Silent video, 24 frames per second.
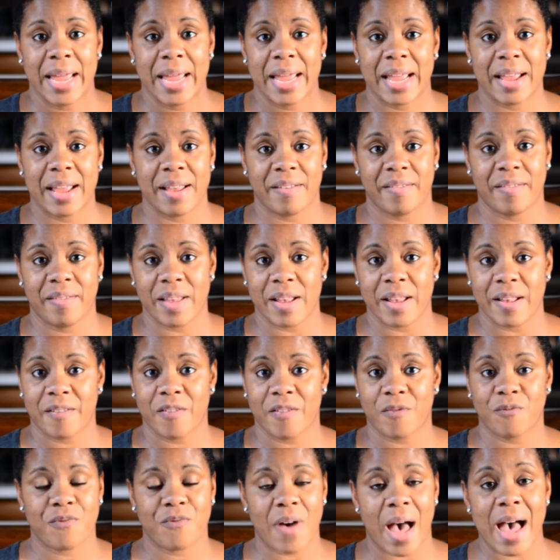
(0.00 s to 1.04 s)
is this
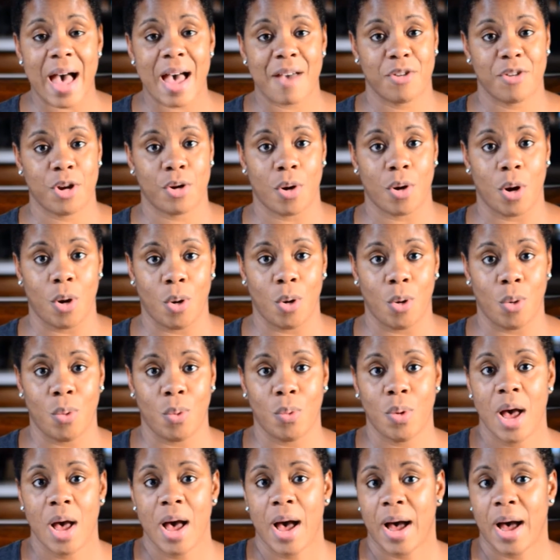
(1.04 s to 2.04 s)
5-year-old